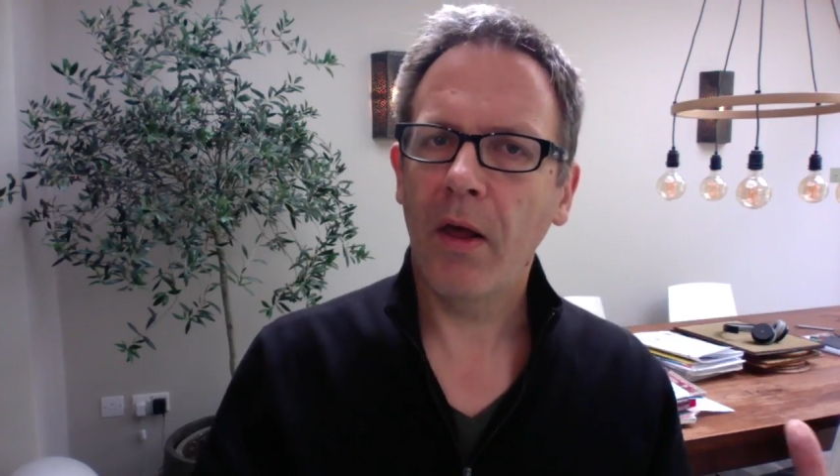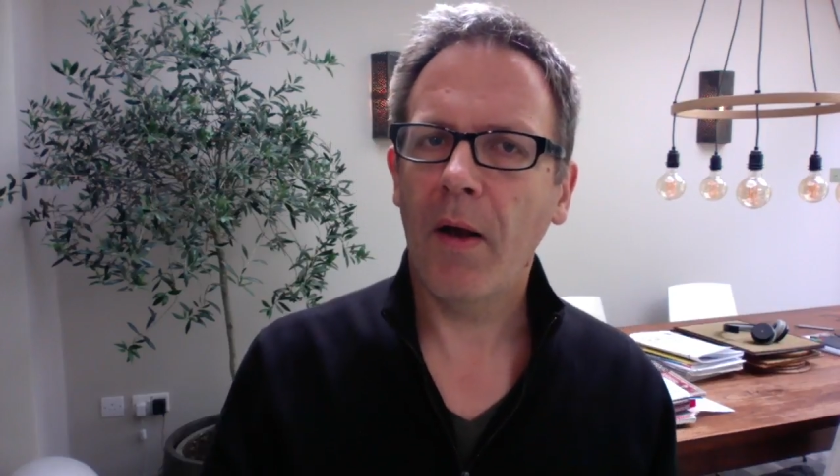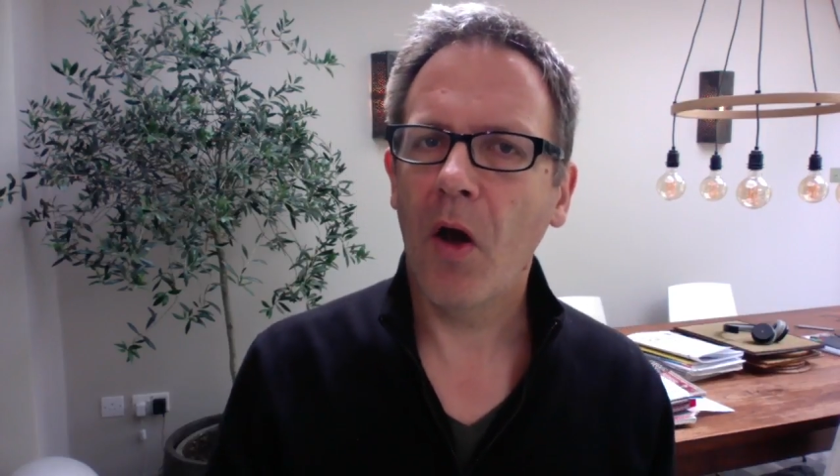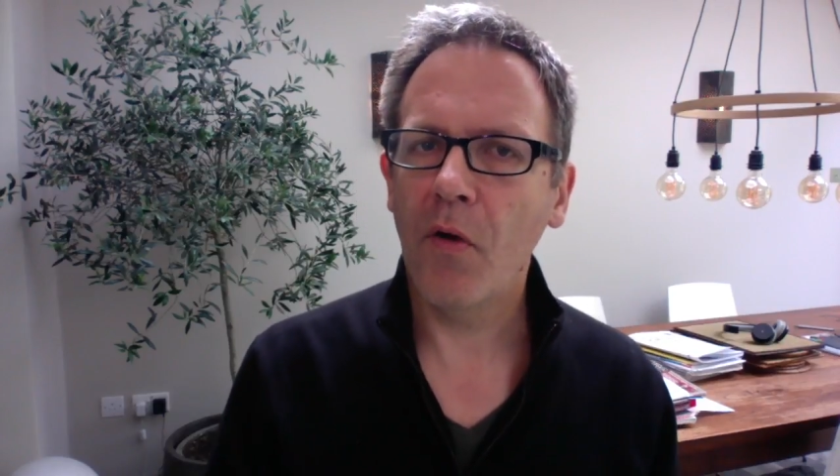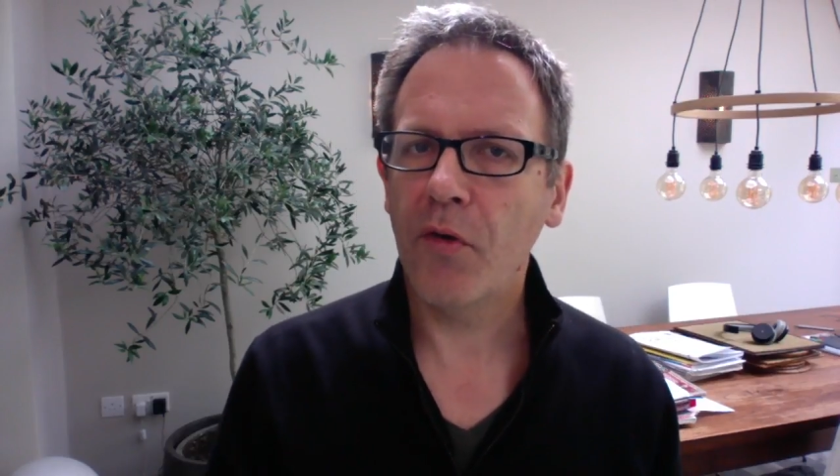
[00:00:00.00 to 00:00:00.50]

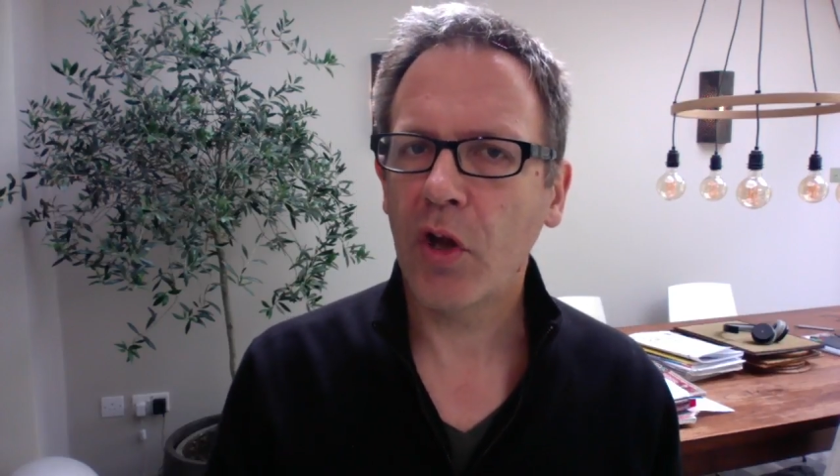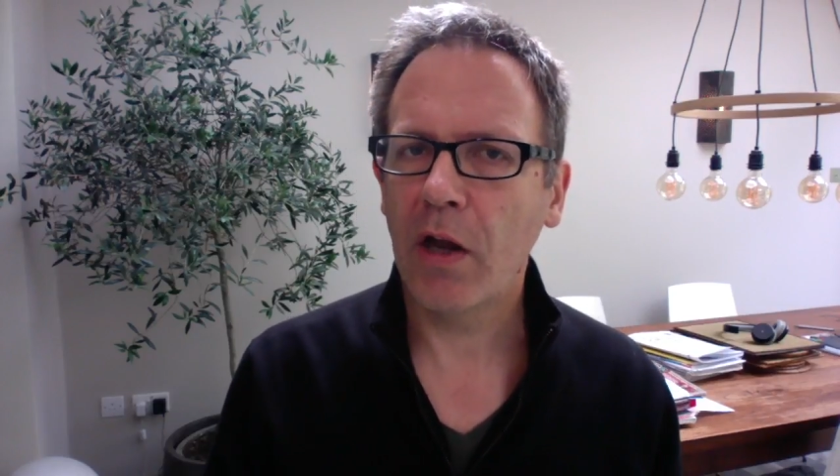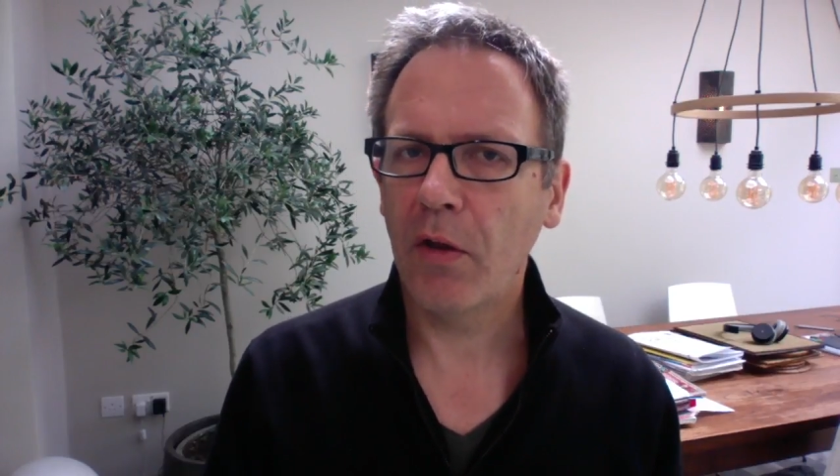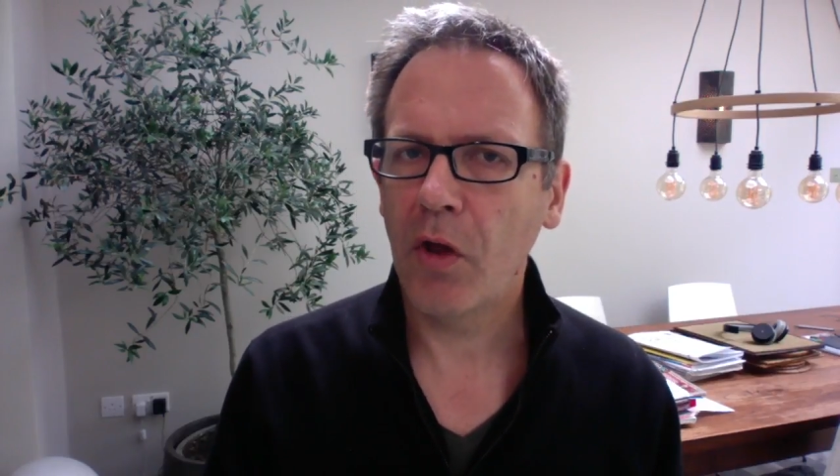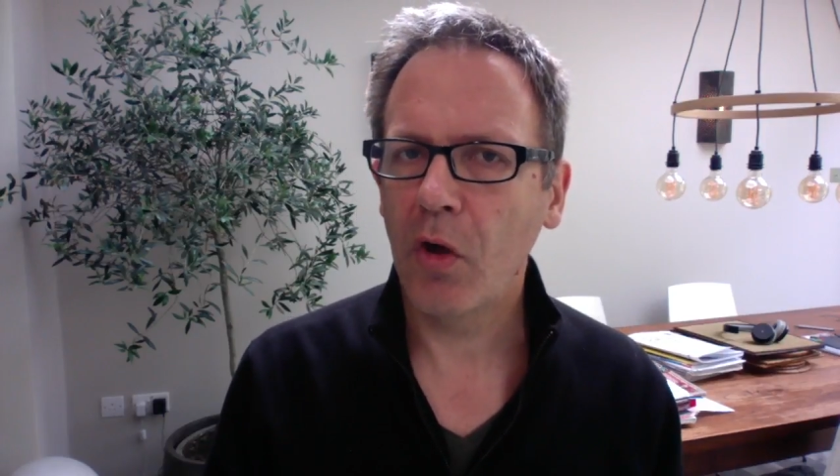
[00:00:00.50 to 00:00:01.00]

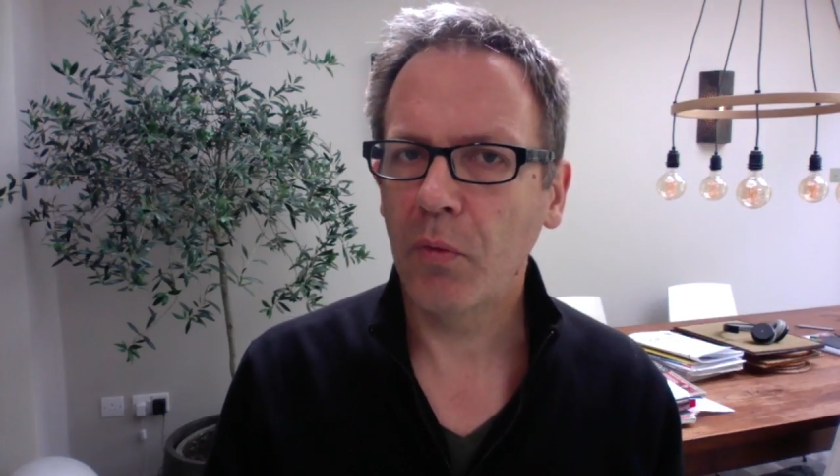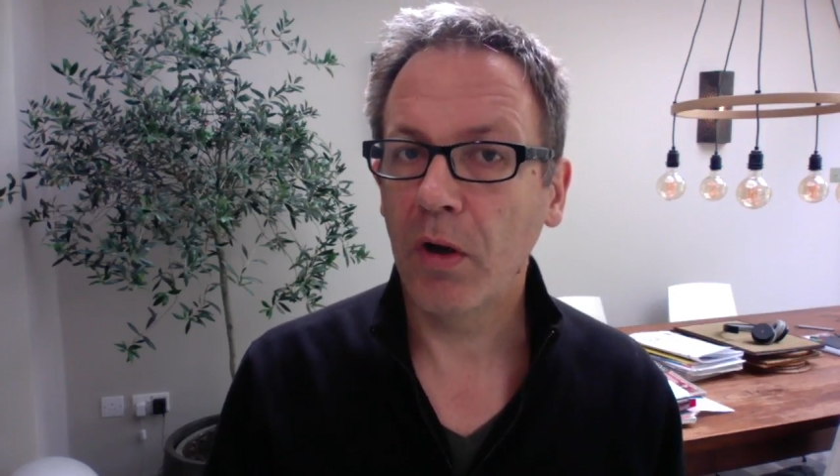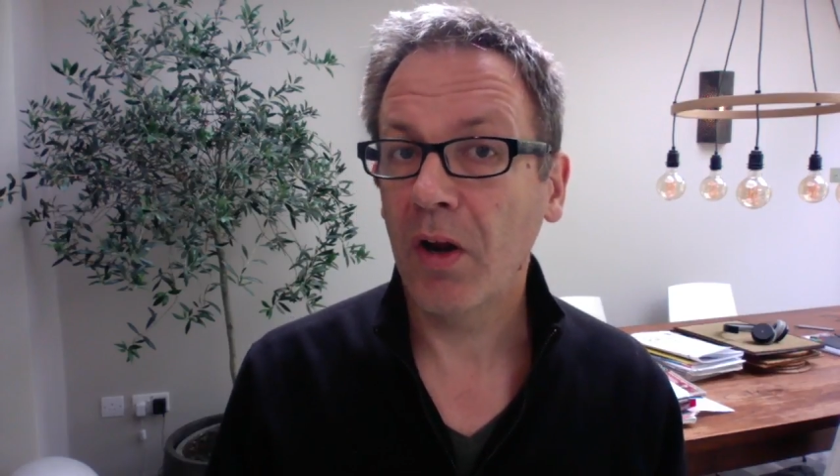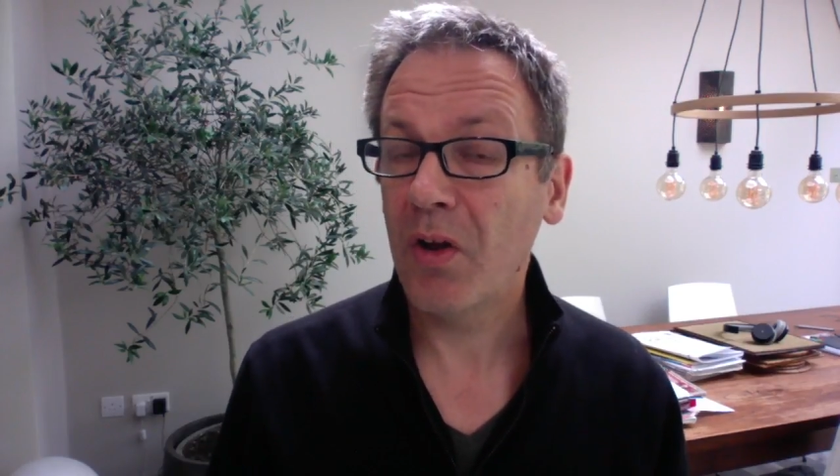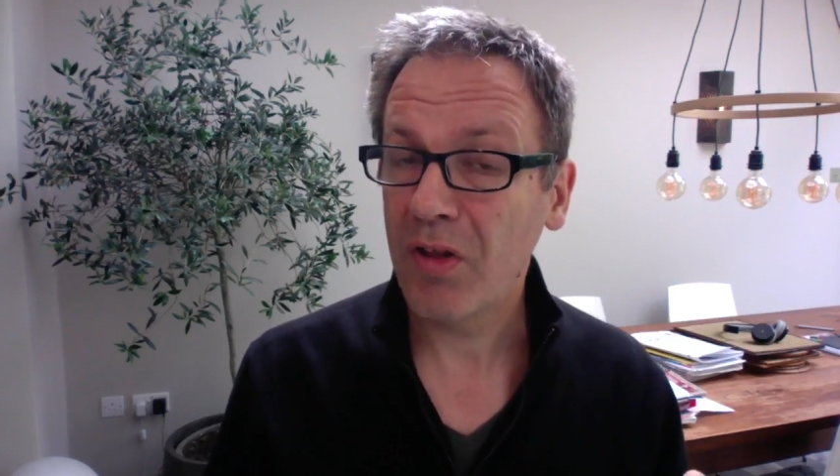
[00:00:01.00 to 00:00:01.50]
overshadow the old one,
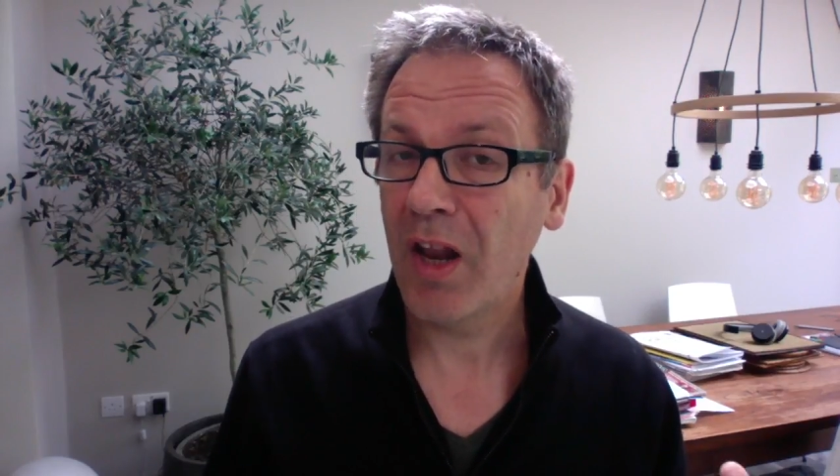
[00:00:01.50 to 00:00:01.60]
because the